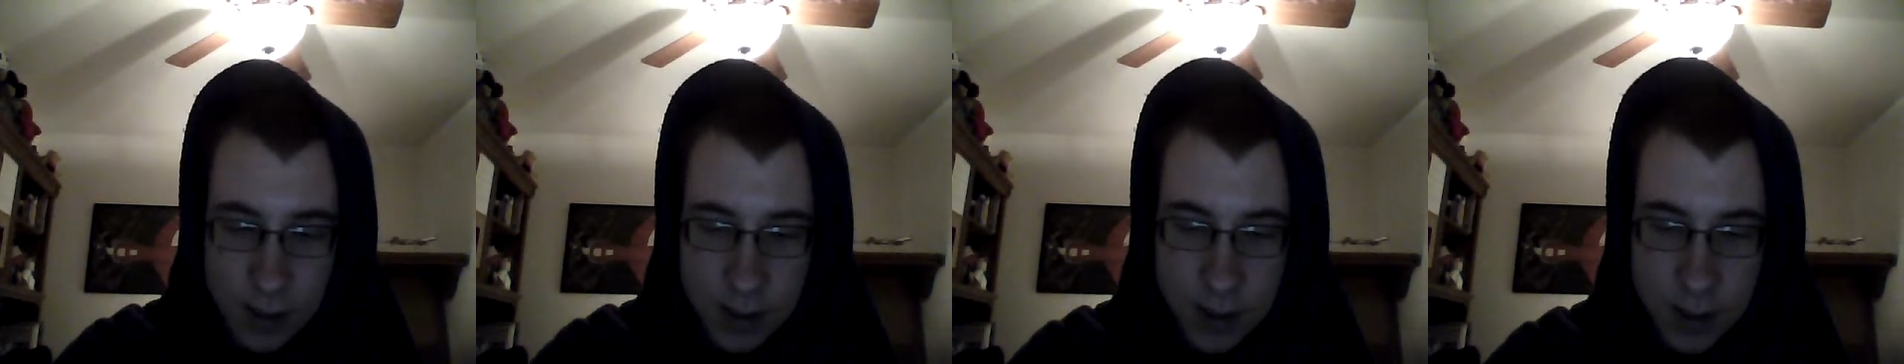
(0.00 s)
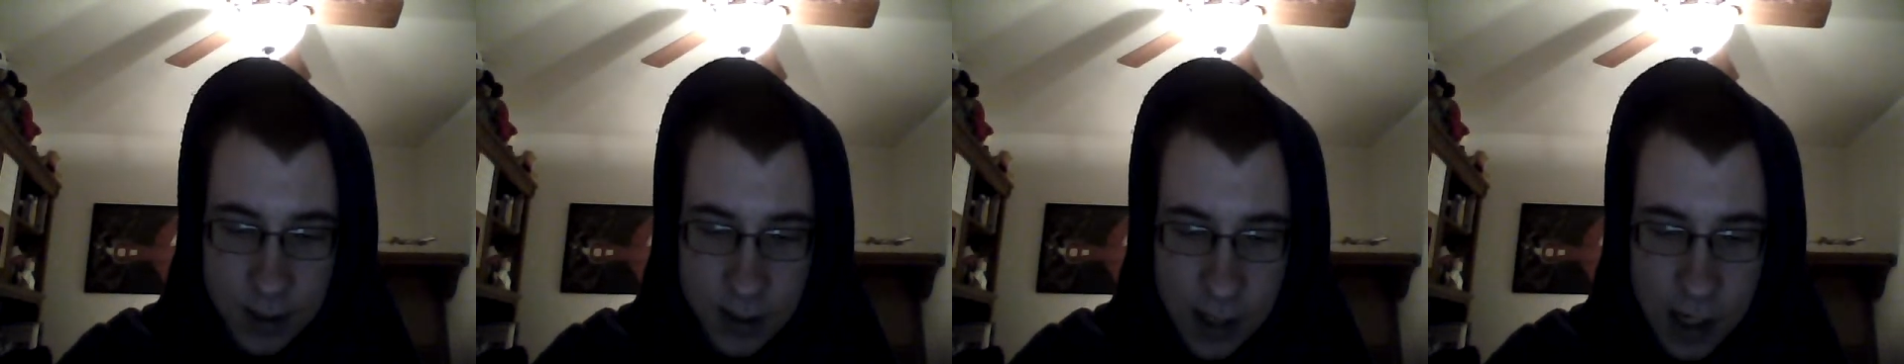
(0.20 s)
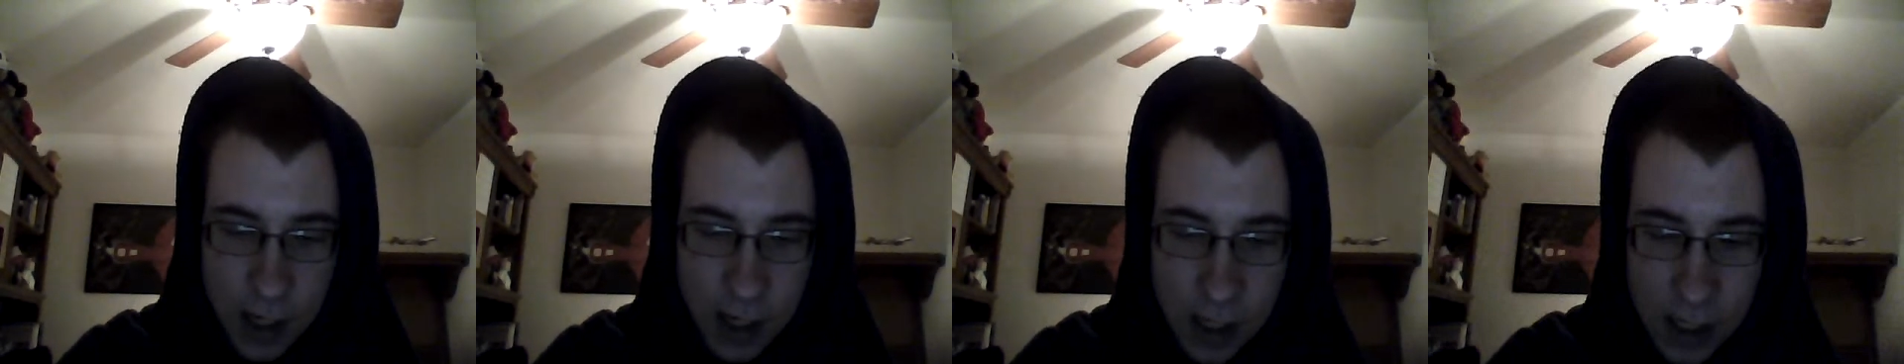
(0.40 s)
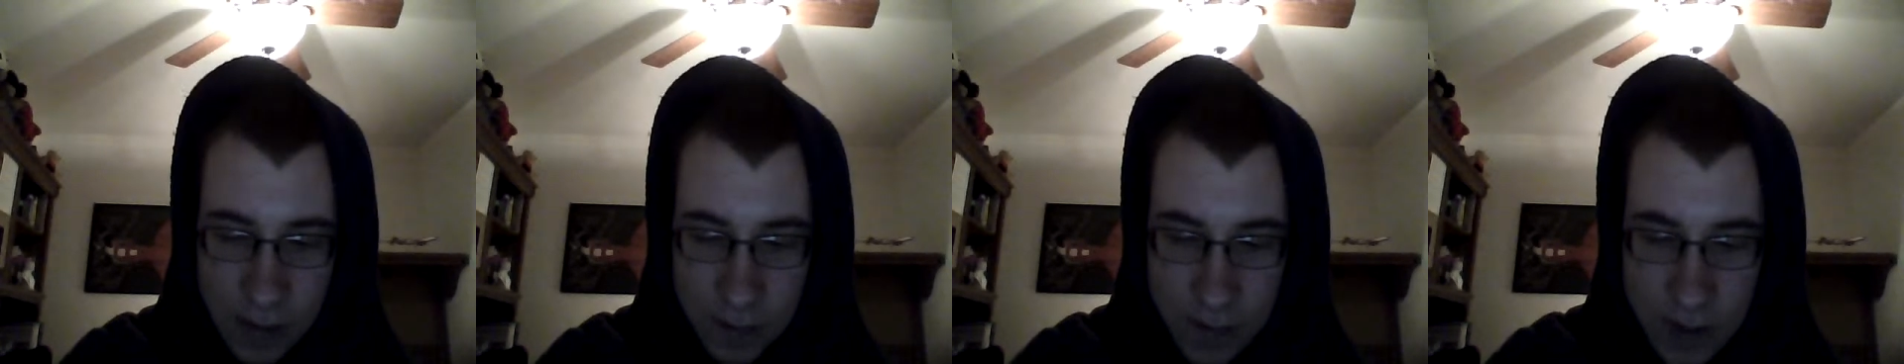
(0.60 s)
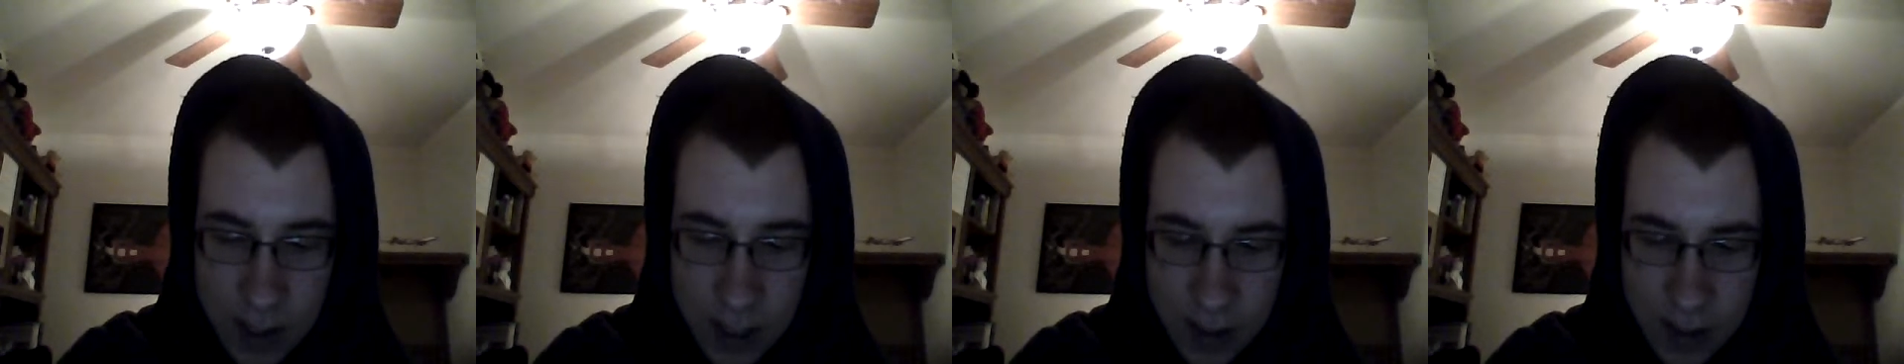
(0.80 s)
Society
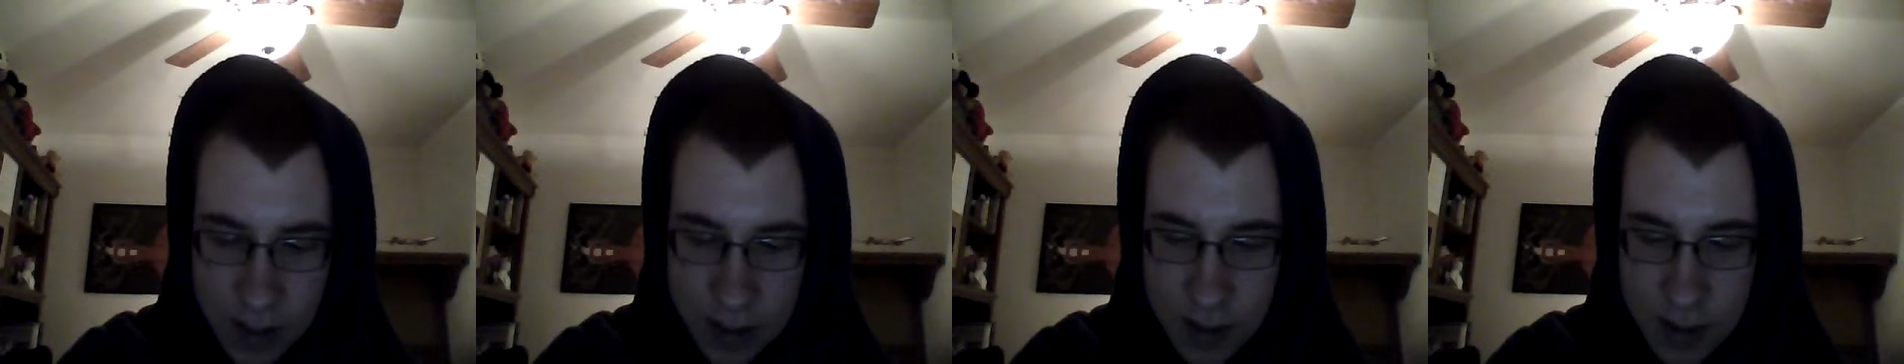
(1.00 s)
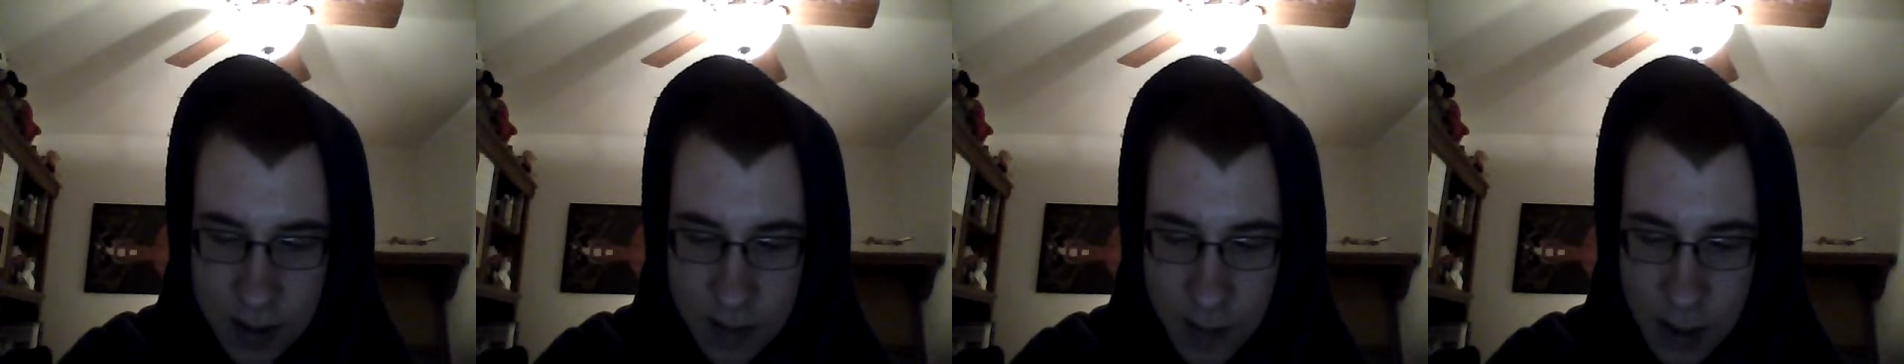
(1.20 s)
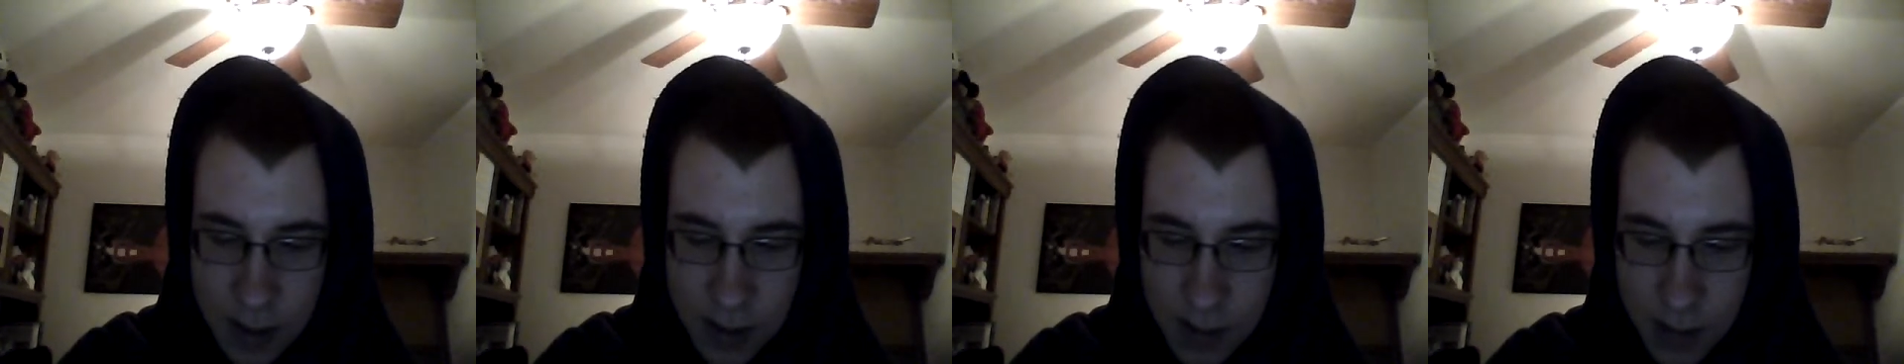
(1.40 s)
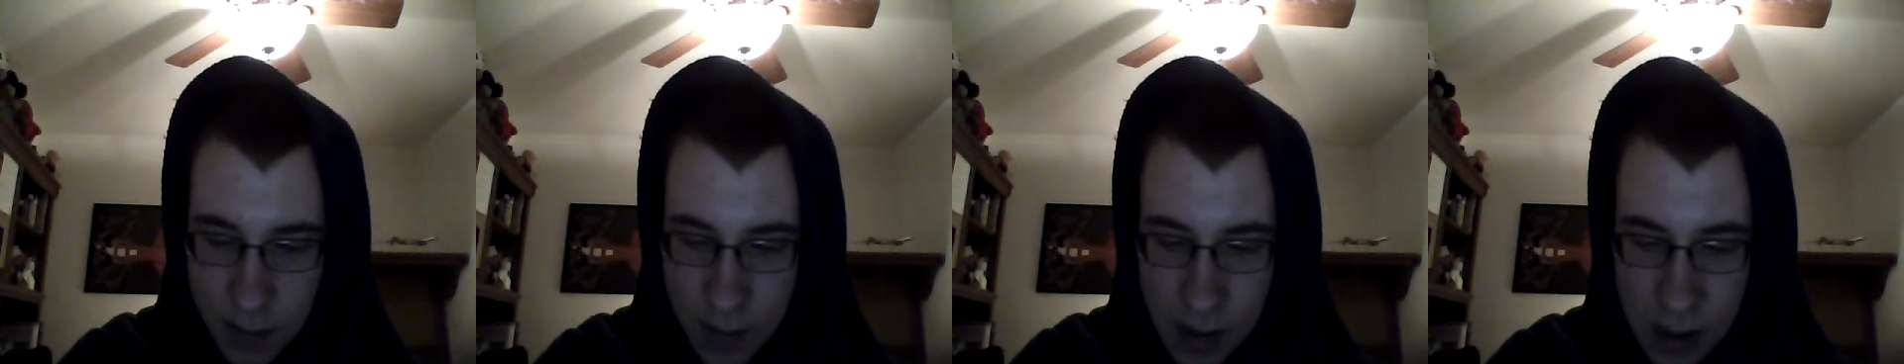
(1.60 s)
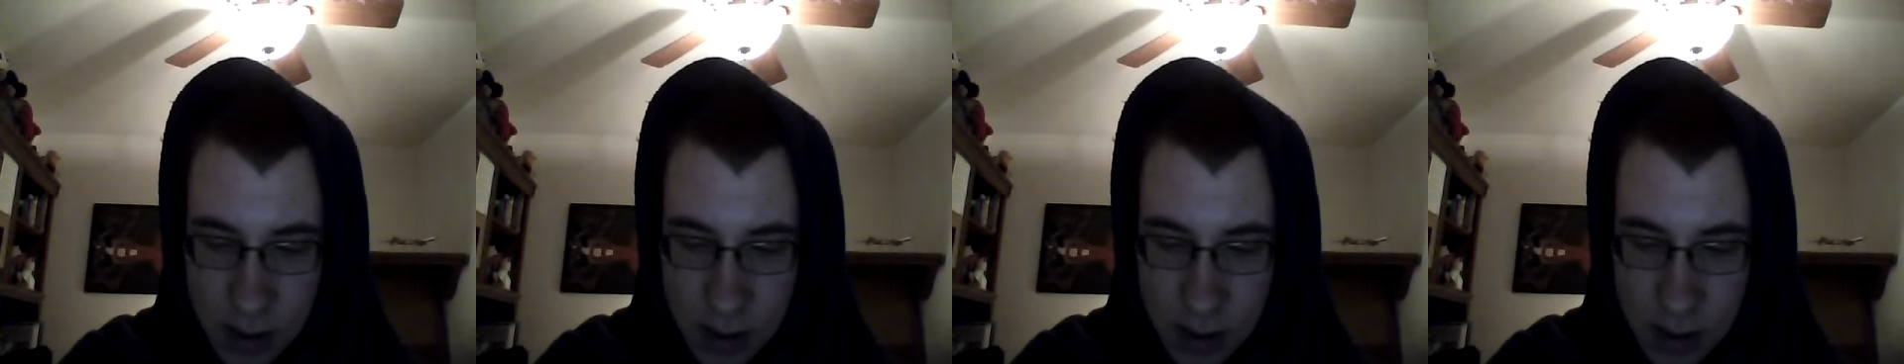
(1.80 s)
of Sandus is based